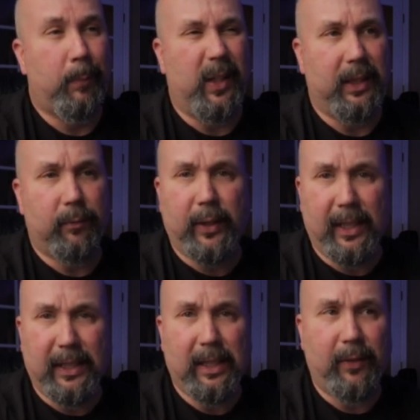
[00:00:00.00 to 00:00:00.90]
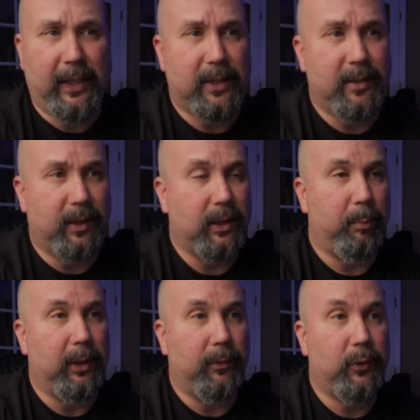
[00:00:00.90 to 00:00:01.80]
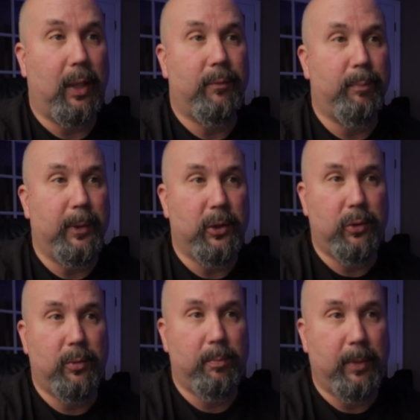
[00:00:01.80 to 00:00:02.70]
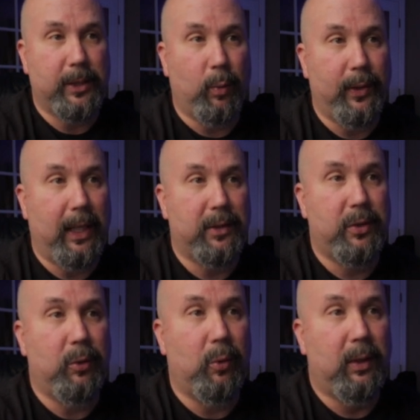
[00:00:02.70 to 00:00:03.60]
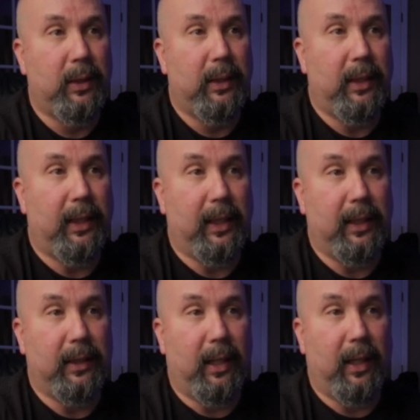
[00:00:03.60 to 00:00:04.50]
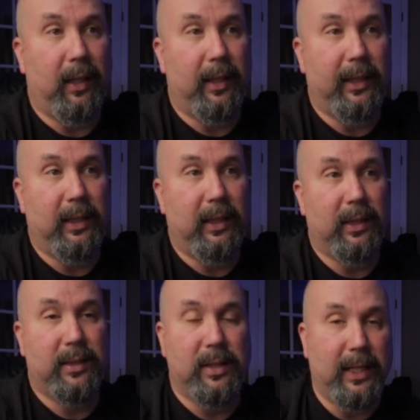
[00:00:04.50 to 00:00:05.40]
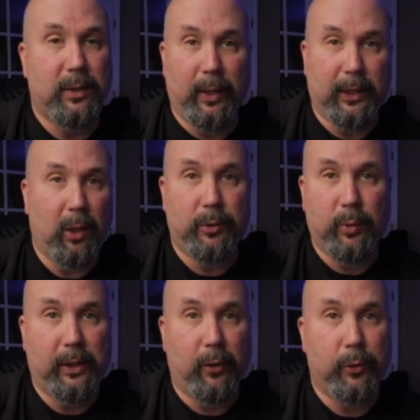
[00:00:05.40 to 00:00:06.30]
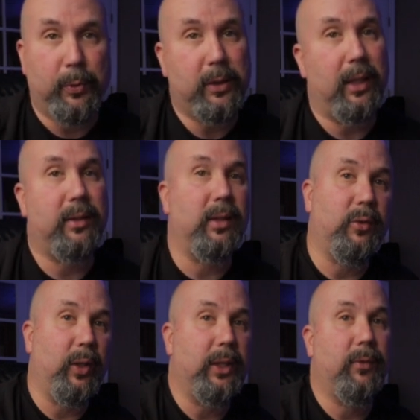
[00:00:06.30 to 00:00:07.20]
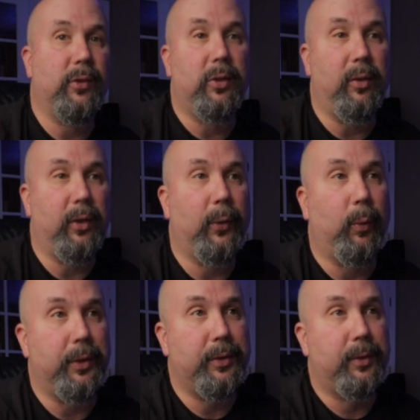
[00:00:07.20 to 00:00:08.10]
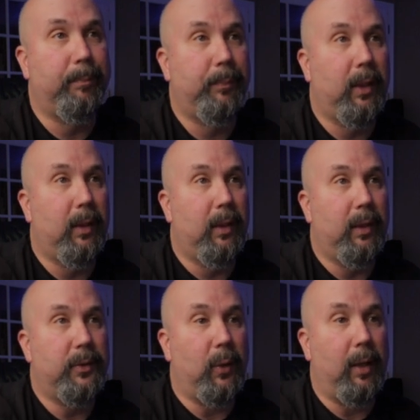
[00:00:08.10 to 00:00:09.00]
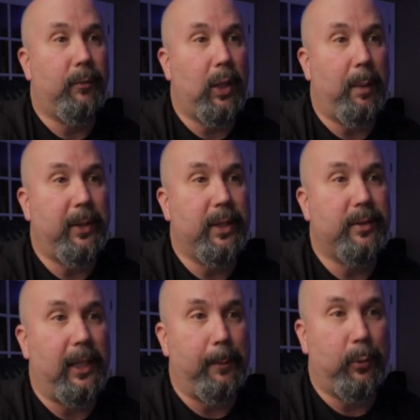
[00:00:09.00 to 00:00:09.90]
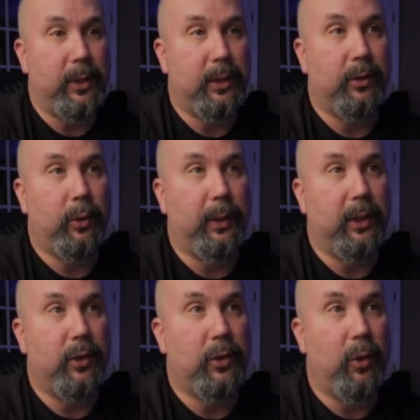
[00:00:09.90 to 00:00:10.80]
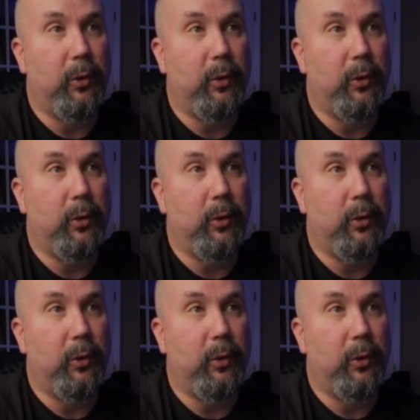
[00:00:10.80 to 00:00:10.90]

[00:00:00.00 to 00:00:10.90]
The EF86, I believe. So I've been messing with that too. And it's nice when I go tweak those presets, it transfers to the other ones. So I've copied this same preset so I can show